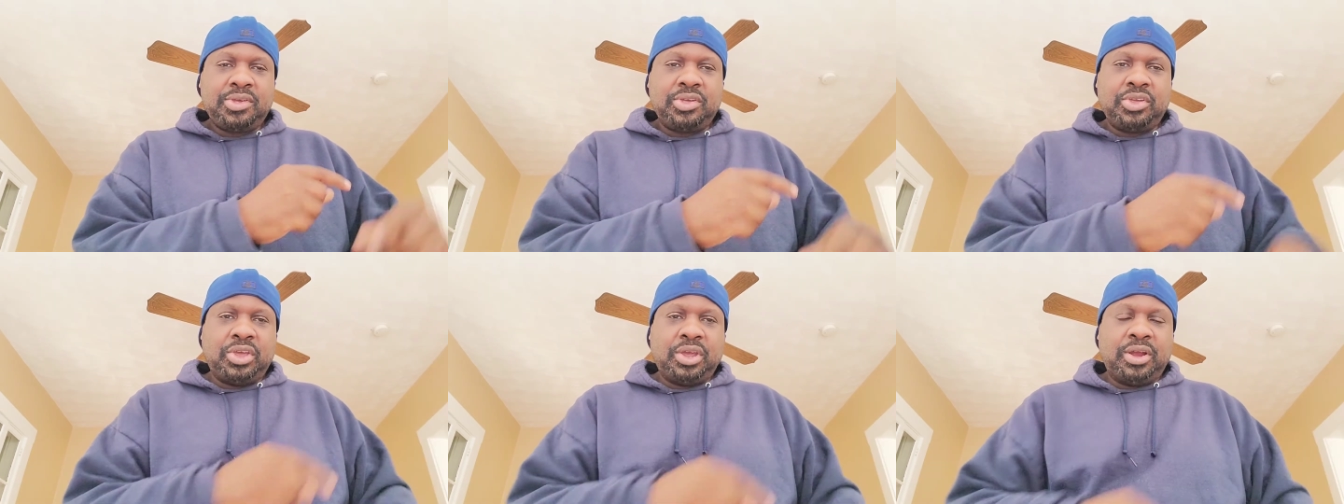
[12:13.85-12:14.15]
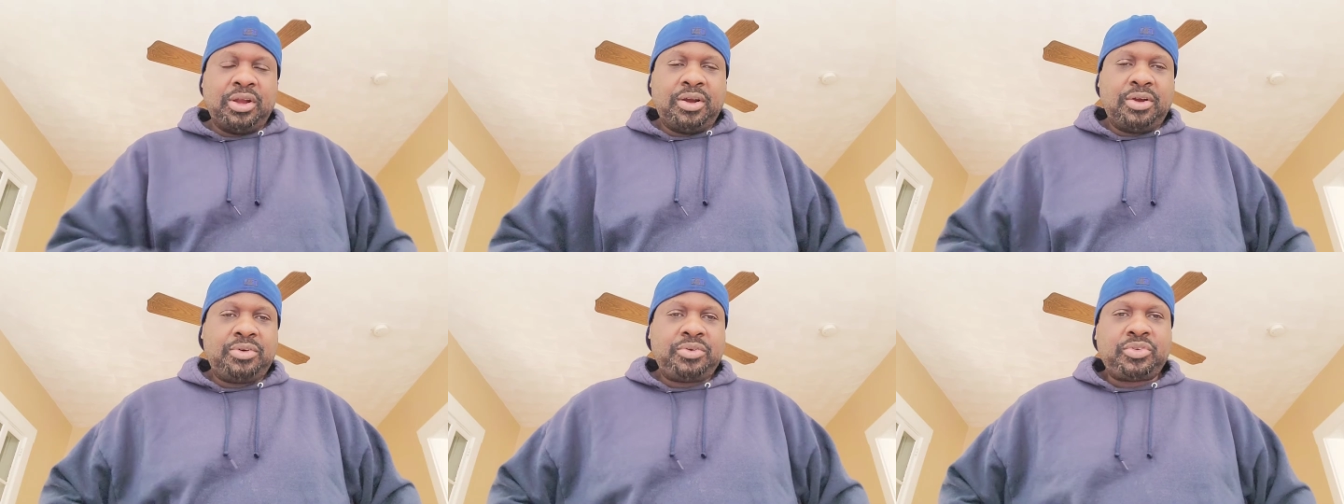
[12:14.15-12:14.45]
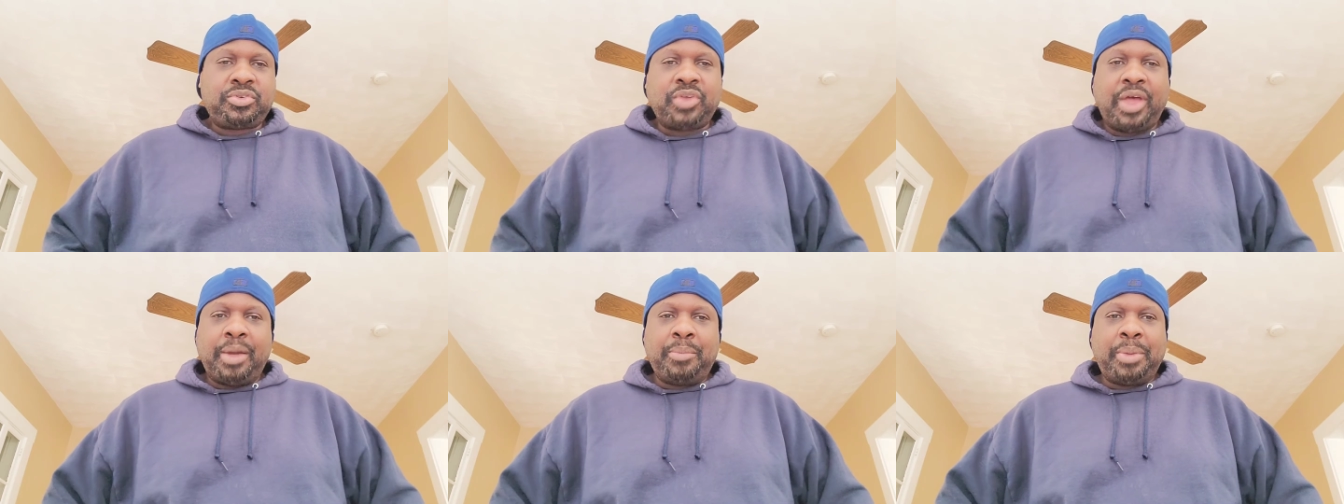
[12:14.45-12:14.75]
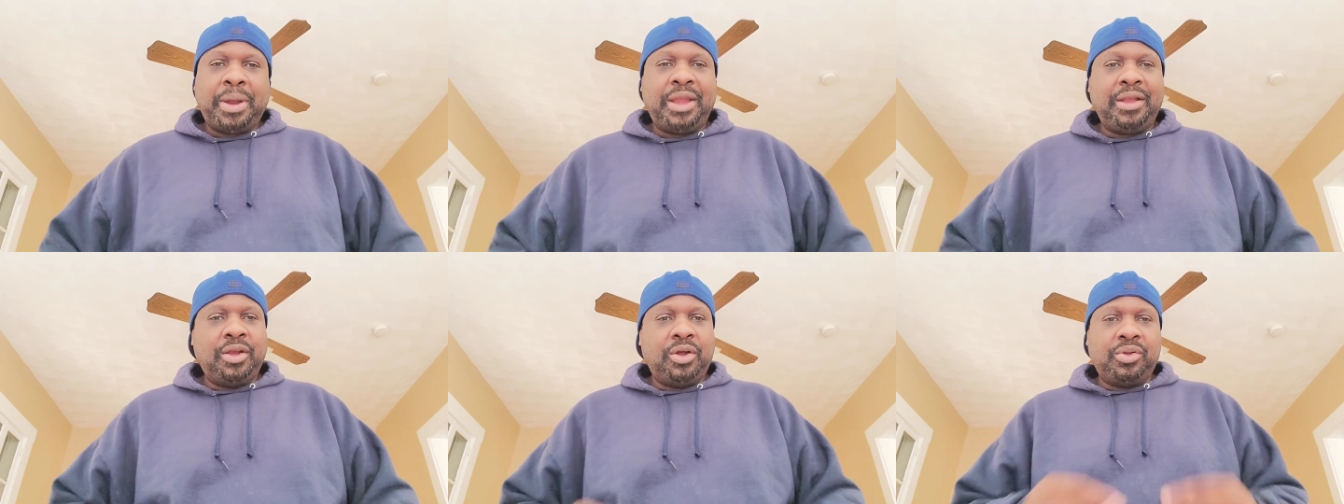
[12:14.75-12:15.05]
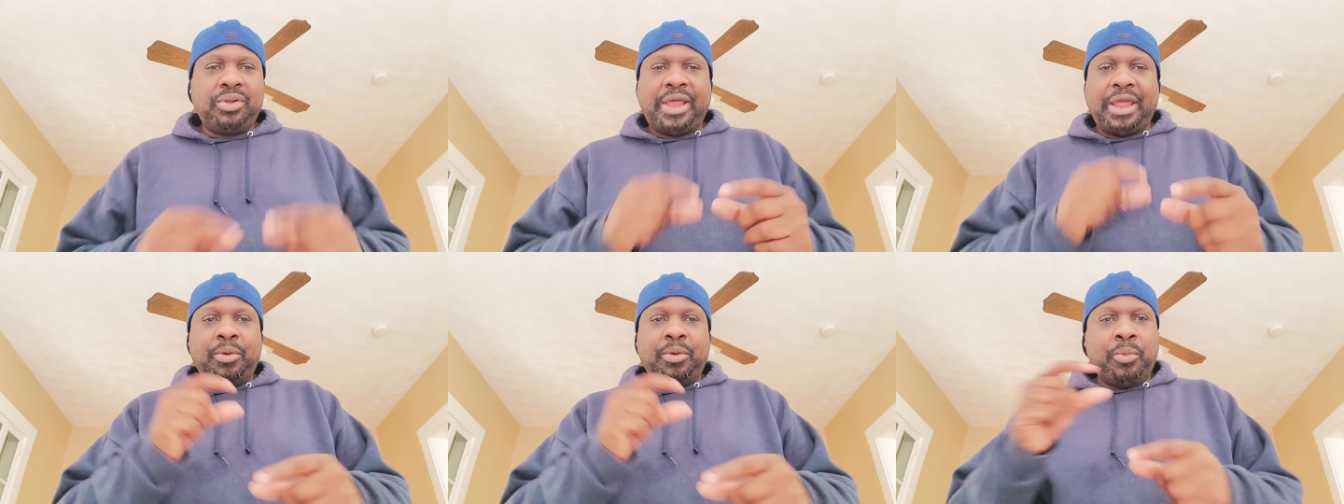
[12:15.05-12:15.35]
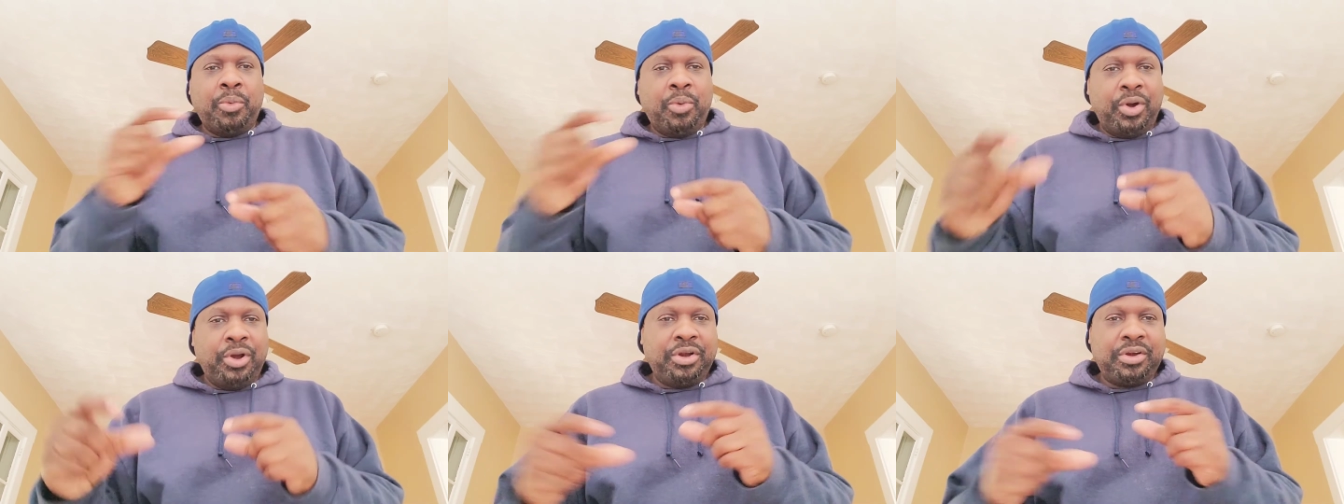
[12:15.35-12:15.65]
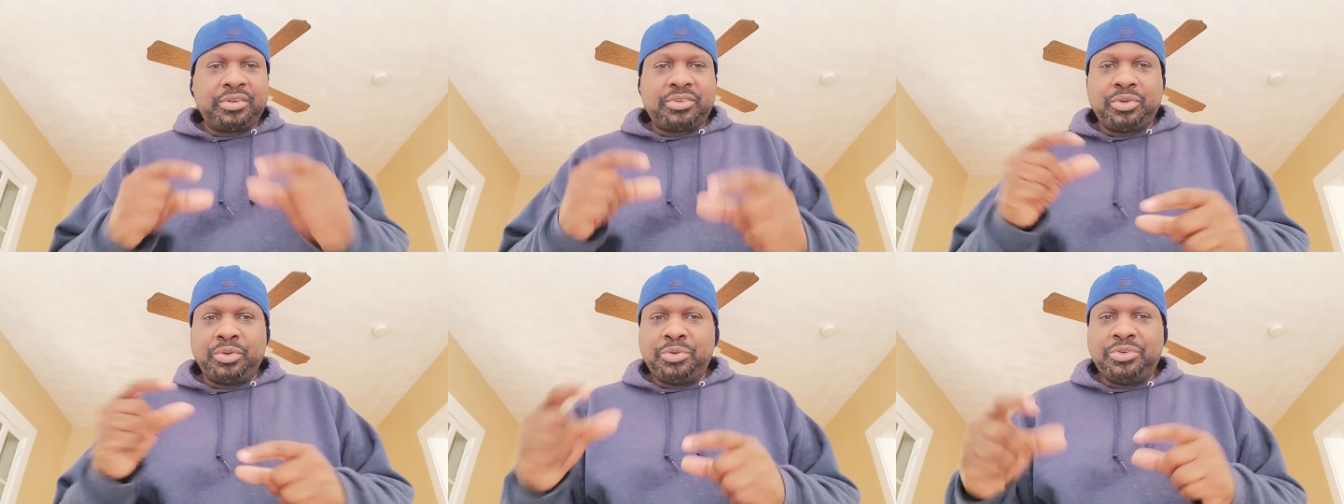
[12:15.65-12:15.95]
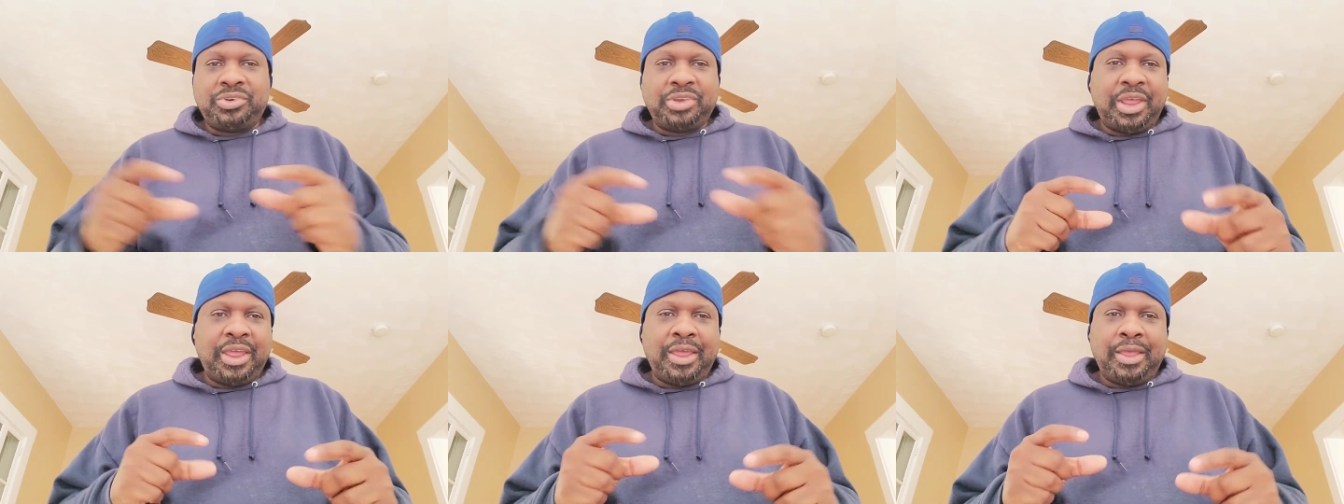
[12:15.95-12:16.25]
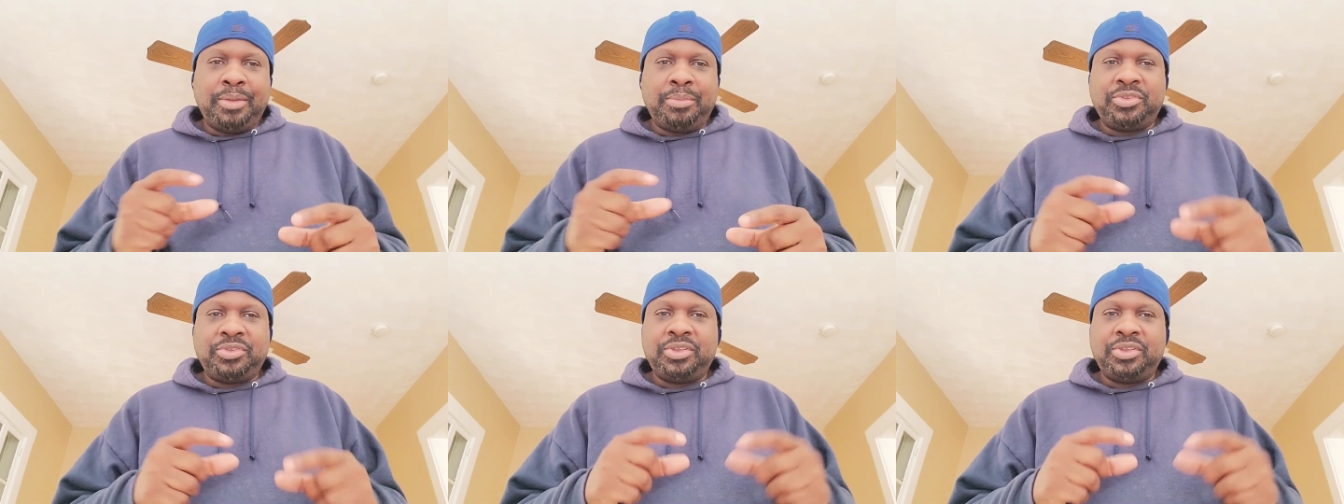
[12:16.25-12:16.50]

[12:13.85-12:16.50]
You know, so I might know like one or two gems